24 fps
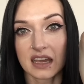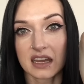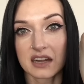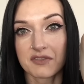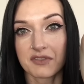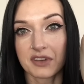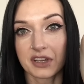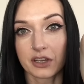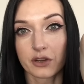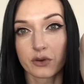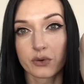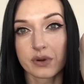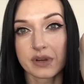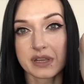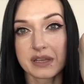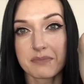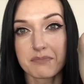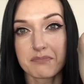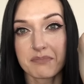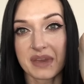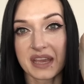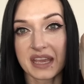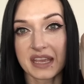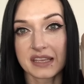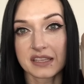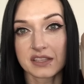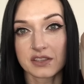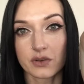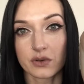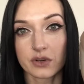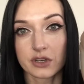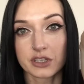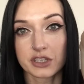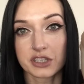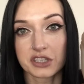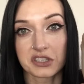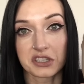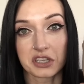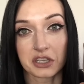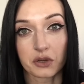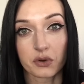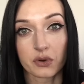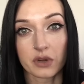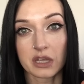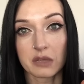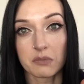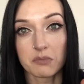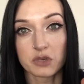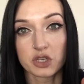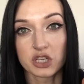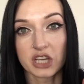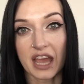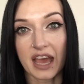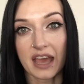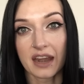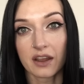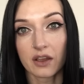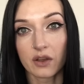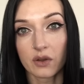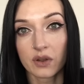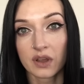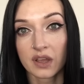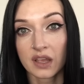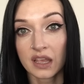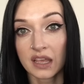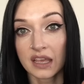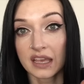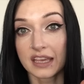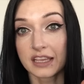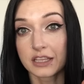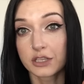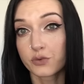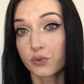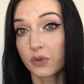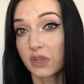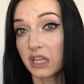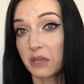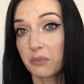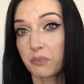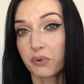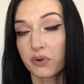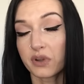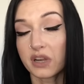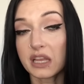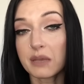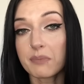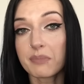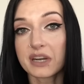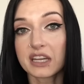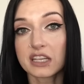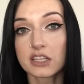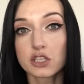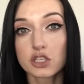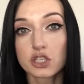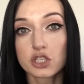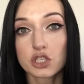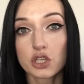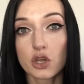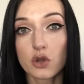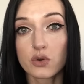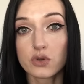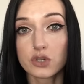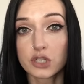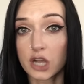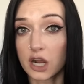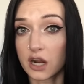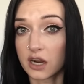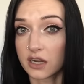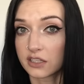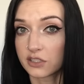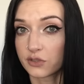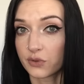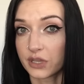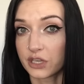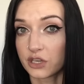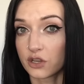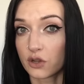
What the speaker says: kind of a cream base or just a cream shadow, it's really pretty, but it's so dark, so I